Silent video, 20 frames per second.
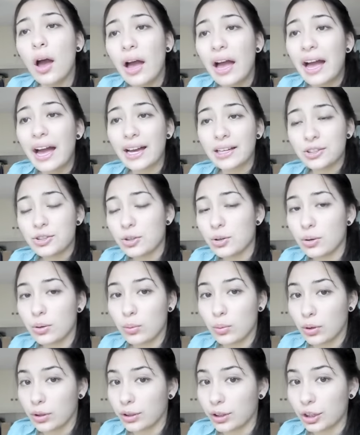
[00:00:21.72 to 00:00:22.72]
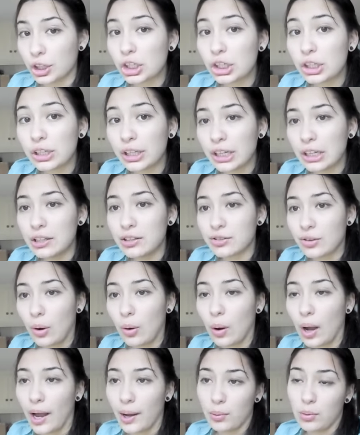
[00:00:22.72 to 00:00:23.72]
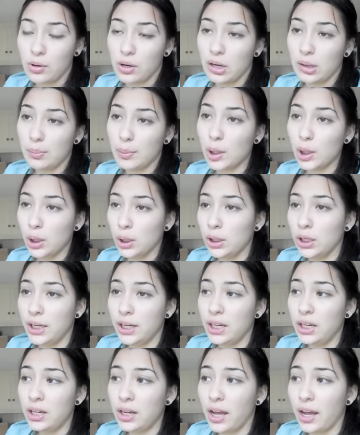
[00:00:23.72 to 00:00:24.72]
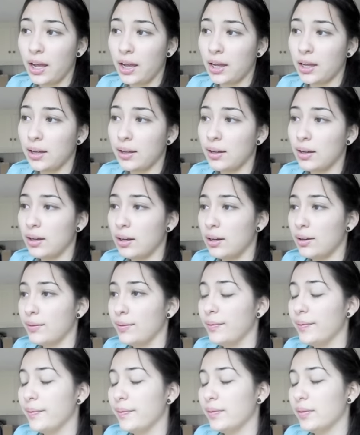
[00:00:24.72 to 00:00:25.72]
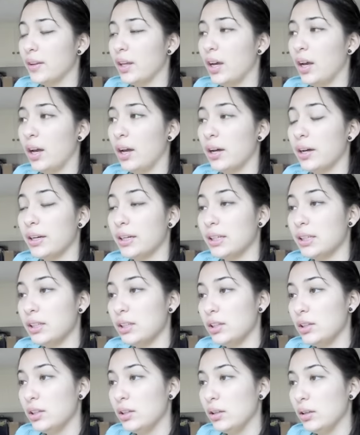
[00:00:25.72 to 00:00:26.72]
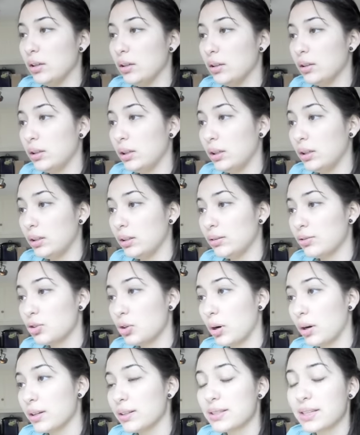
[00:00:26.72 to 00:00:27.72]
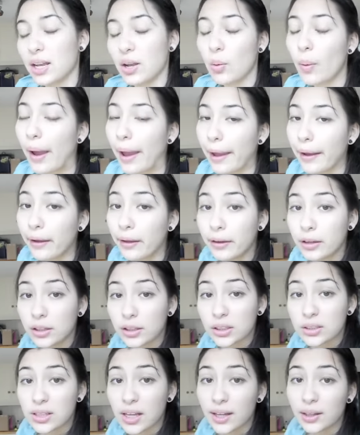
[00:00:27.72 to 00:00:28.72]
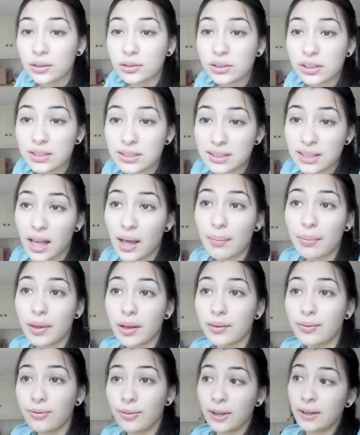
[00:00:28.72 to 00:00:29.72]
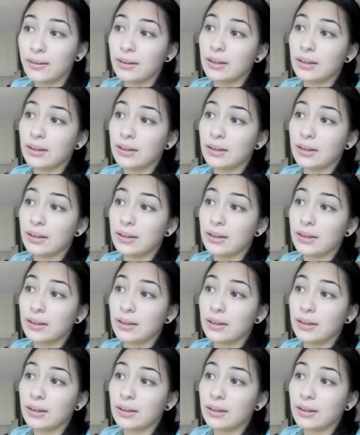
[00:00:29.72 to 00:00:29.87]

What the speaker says: had to go to work early, so I woke up early and I try to stay awake because I only slept like 5